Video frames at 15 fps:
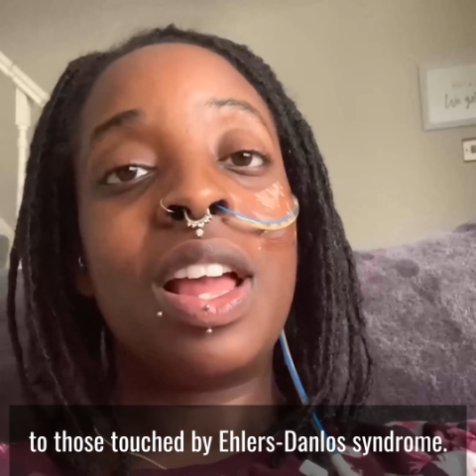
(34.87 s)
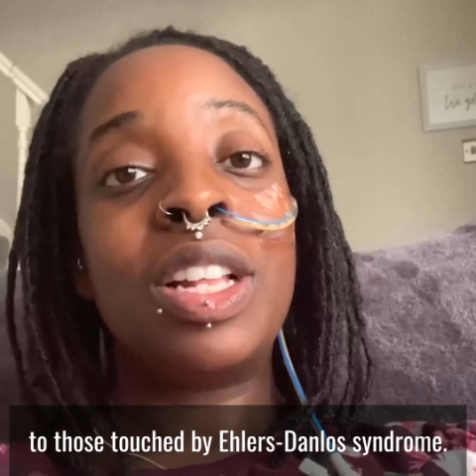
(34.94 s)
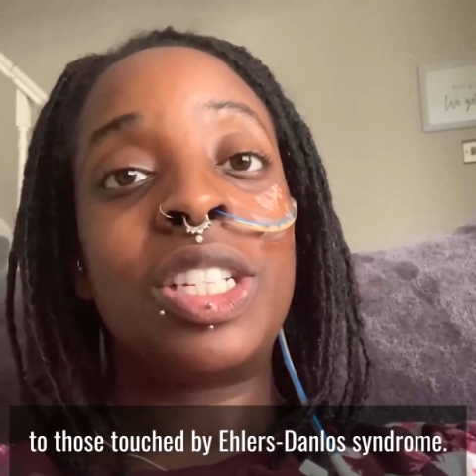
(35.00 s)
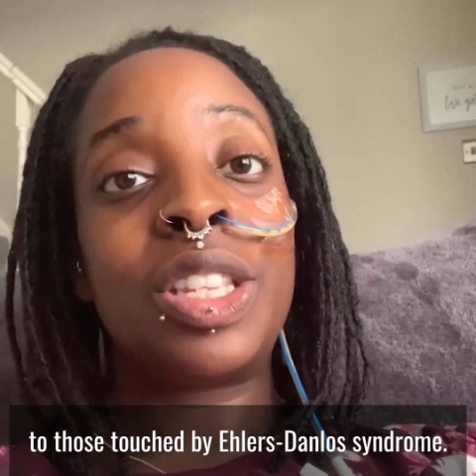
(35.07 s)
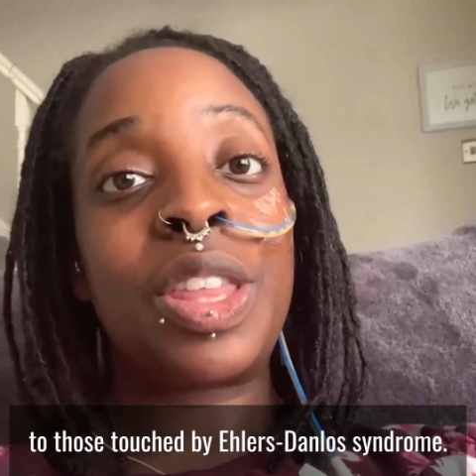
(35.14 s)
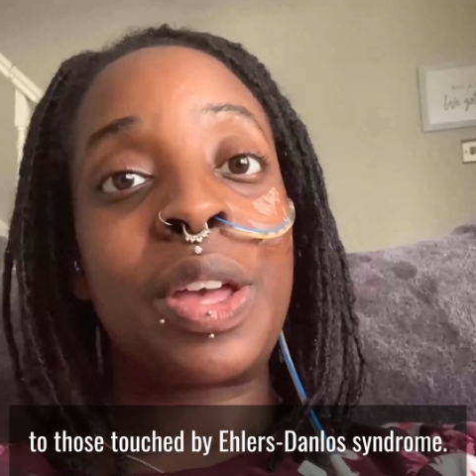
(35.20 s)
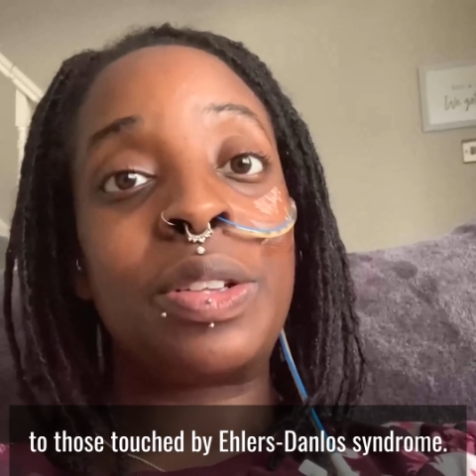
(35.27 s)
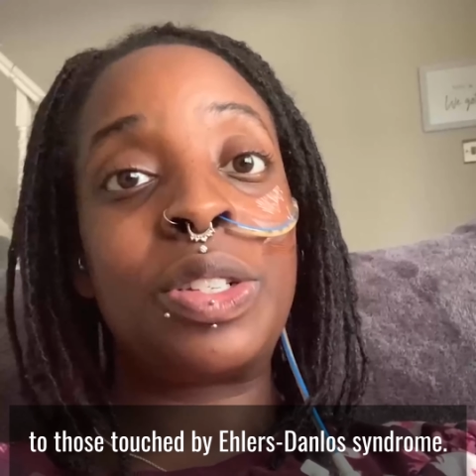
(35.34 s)

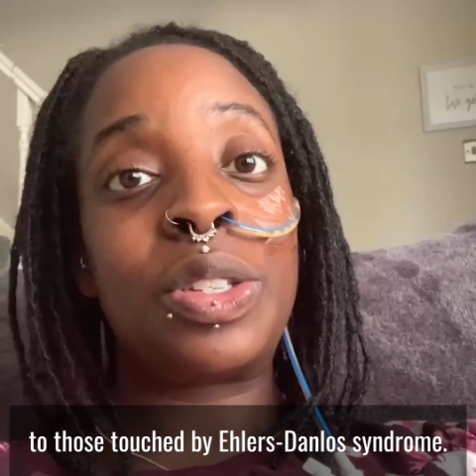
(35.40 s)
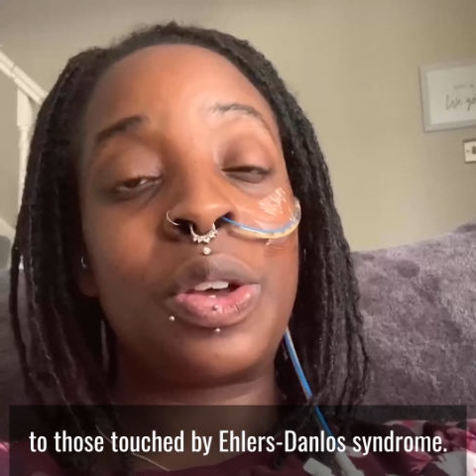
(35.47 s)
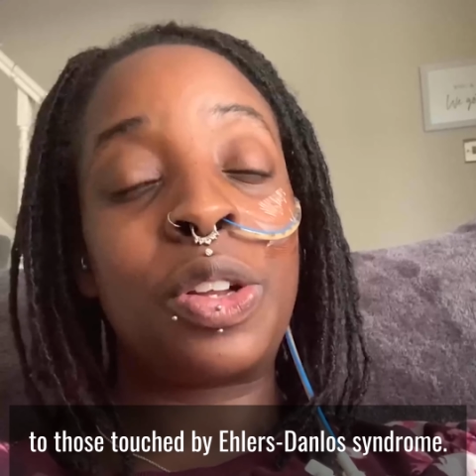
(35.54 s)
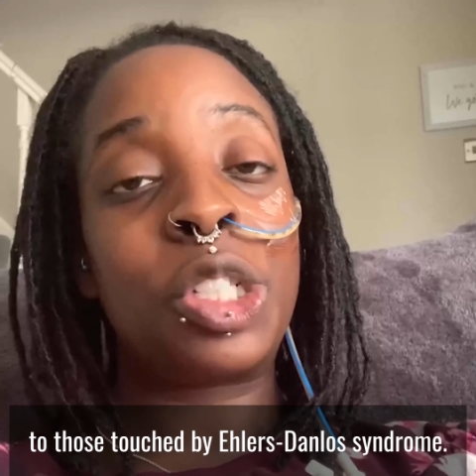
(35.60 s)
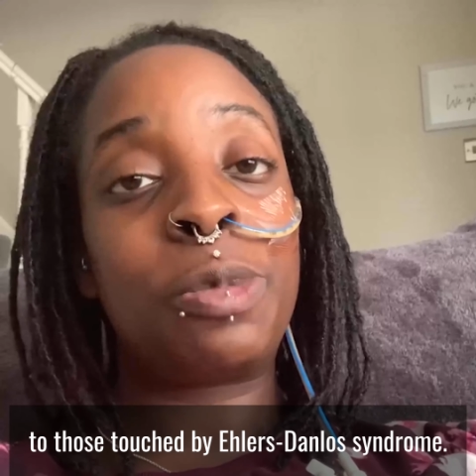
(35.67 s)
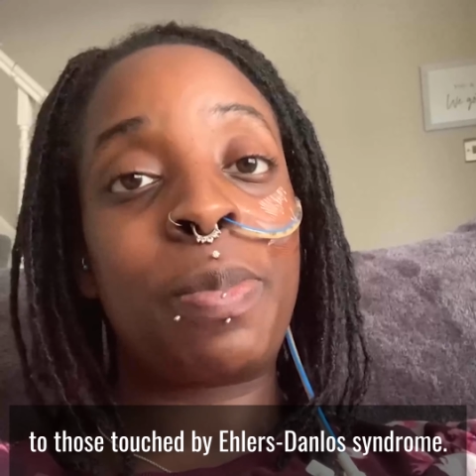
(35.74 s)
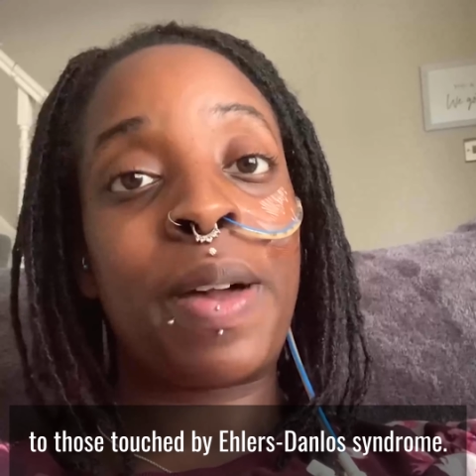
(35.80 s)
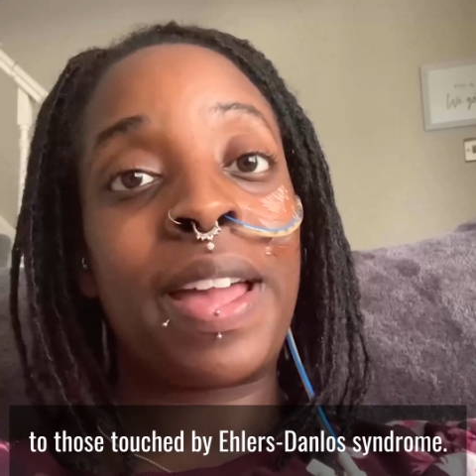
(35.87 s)
to those
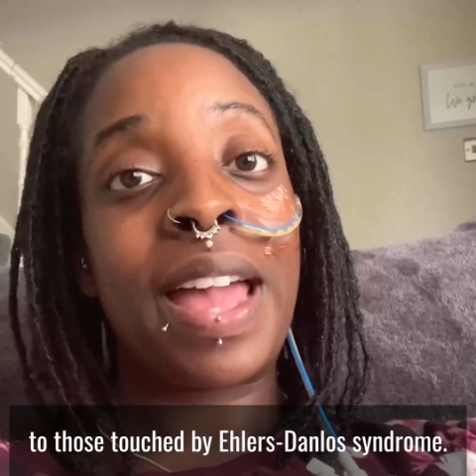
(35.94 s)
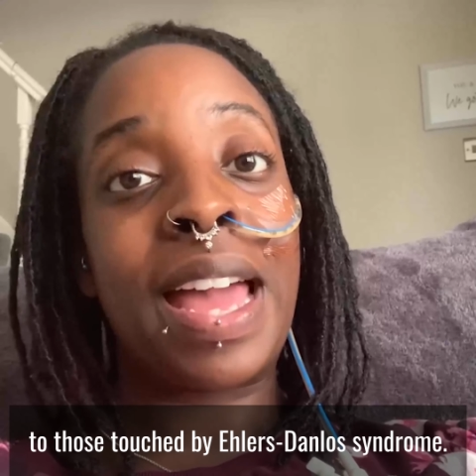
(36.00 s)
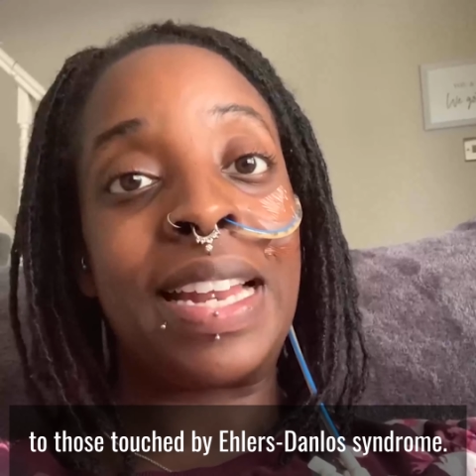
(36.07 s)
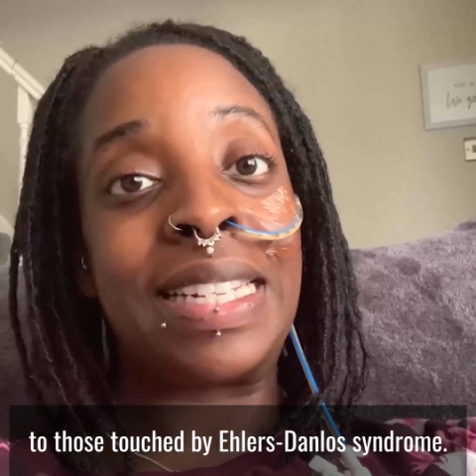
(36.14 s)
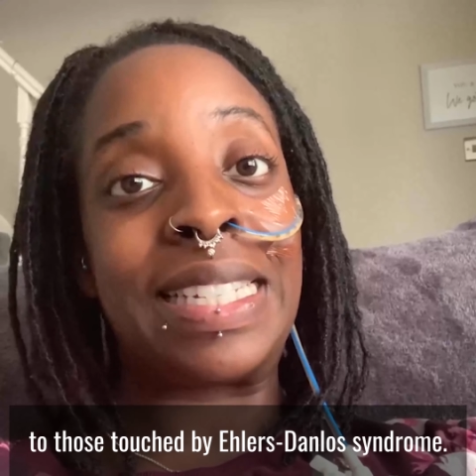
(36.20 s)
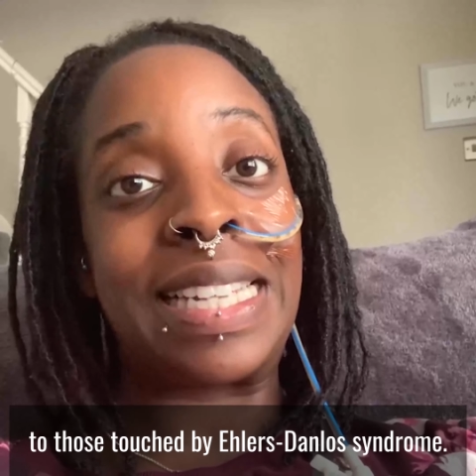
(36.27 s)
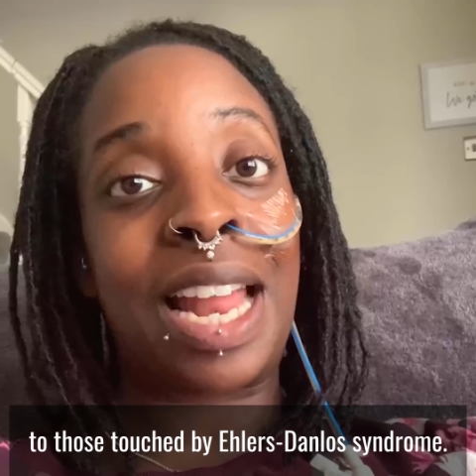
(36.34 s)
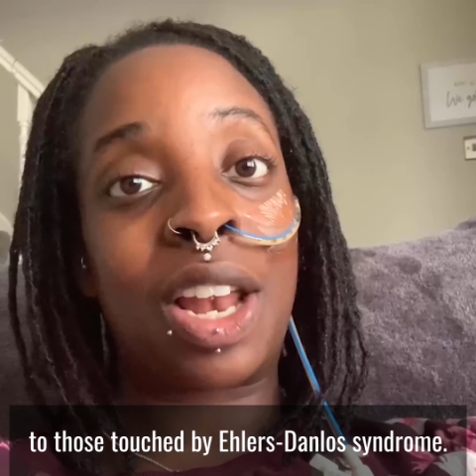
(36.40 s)
touched by
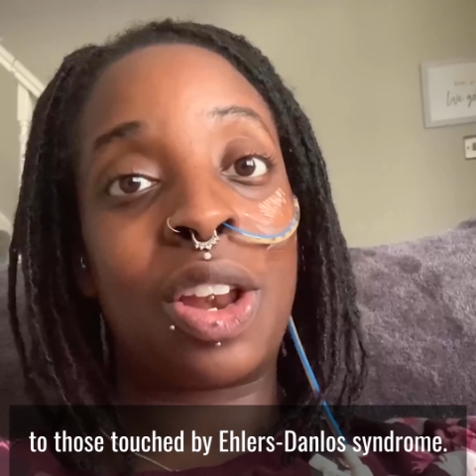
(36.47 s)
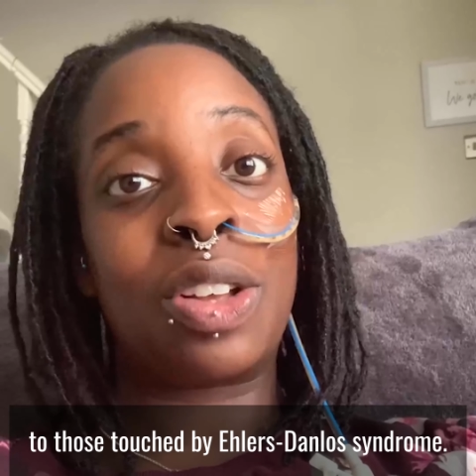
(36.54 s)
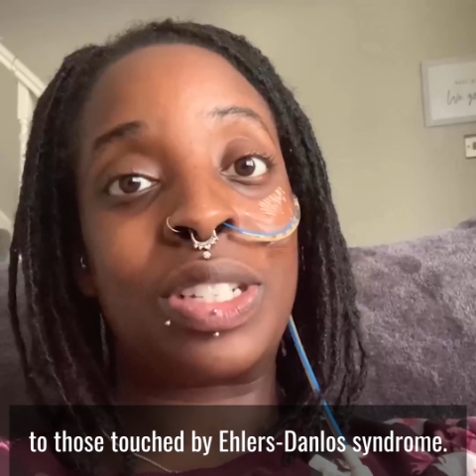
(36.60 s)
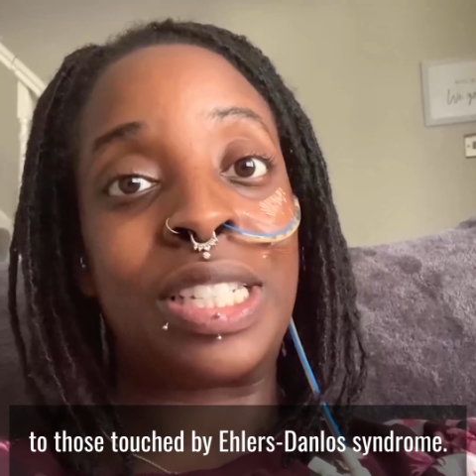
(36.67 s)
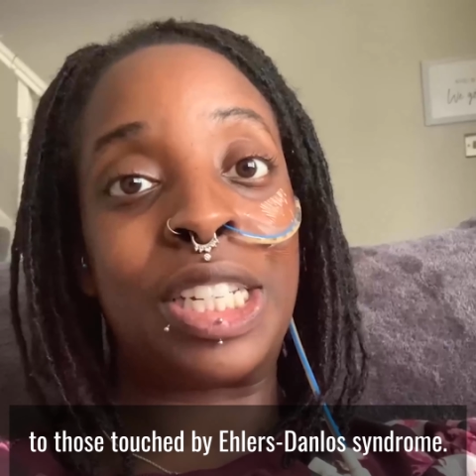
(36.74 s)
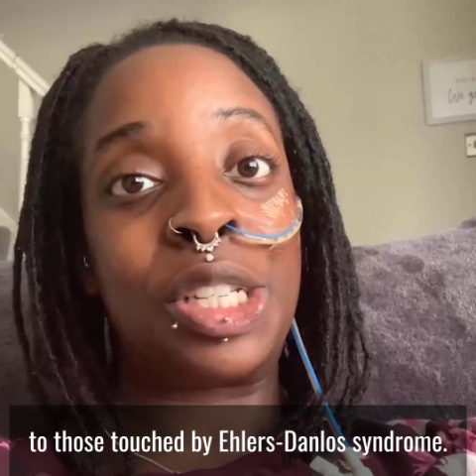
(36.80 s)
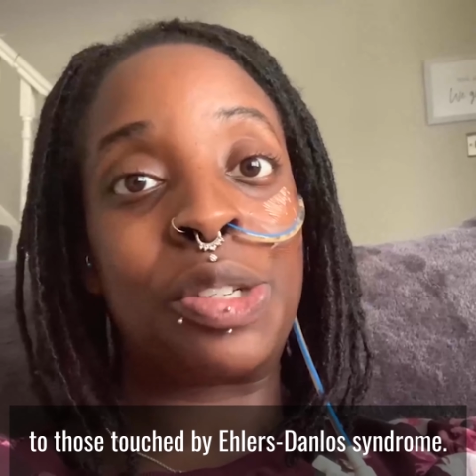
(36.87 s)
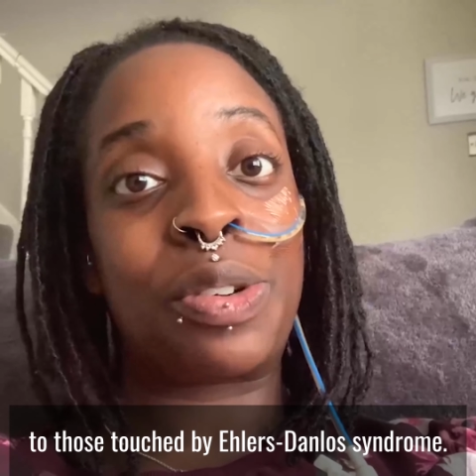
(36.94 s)
Ehlers-Danlos
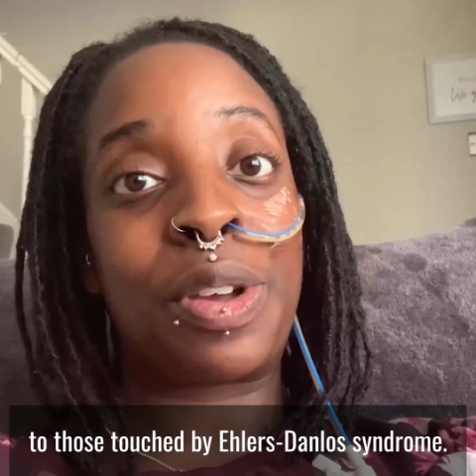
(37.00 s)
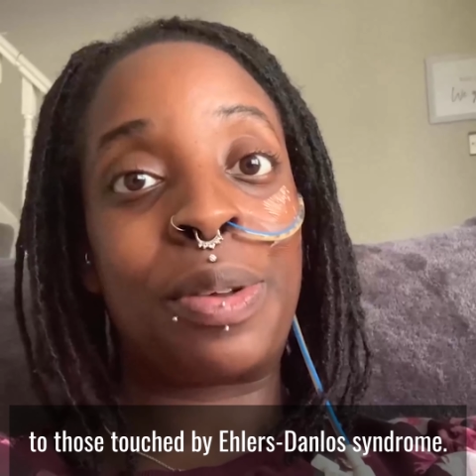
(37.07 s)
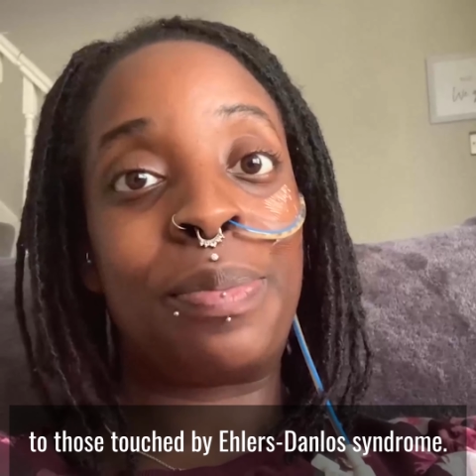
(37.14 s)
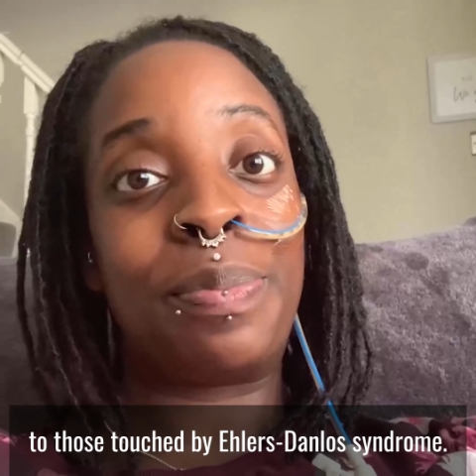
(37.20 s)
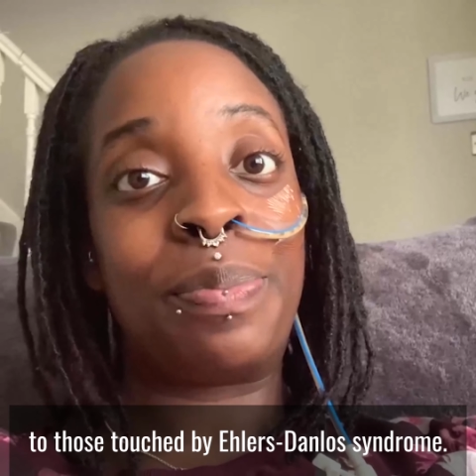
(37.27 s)
syndrome.